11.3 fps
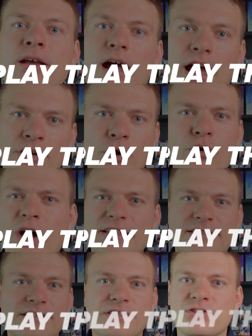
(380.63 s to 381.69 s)
I know, guys,
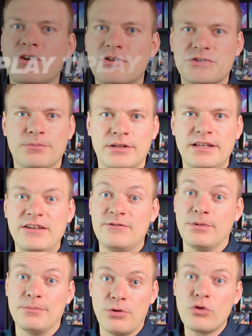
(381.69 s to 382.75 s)
this is hard to believe,
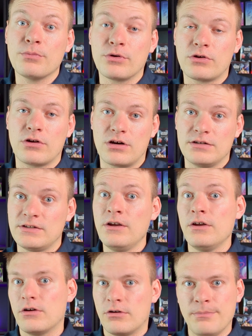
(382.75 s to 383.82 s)
but Pokemon cards
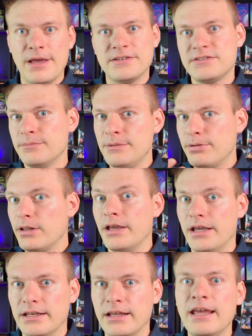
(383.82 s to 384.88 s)
are meant to be
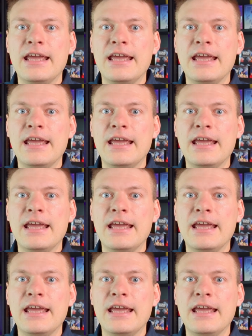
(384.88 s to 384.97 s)
played,